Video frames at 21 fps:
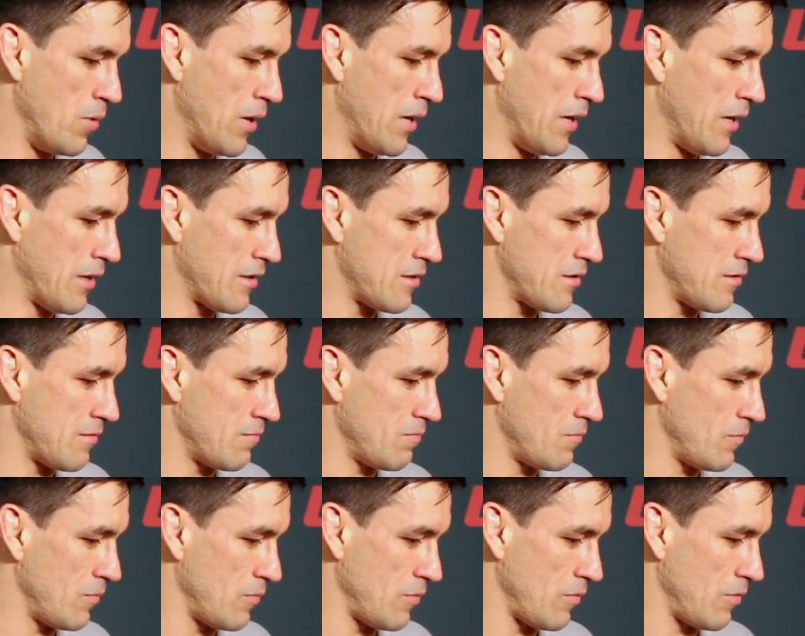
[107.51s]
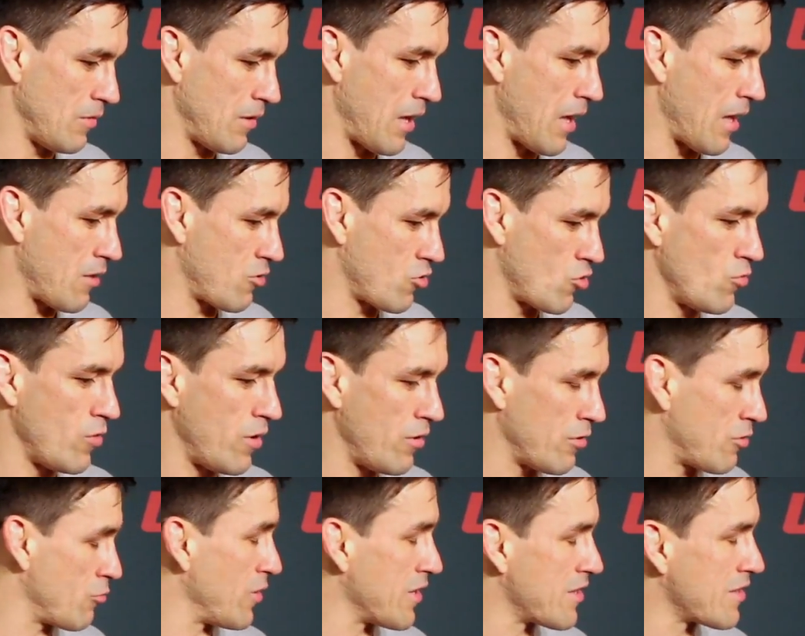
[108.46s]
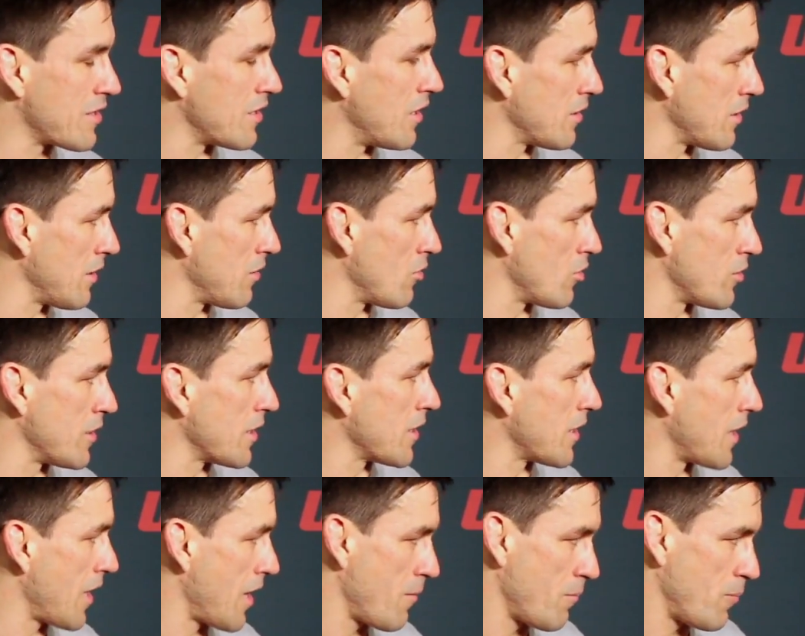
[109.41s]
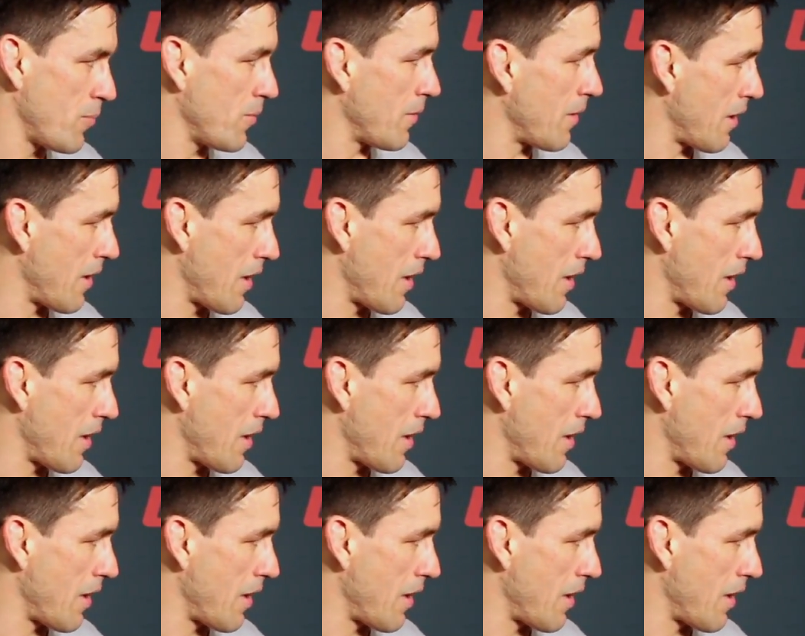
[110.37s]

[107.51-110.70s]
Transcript: but as soon as we start another camp,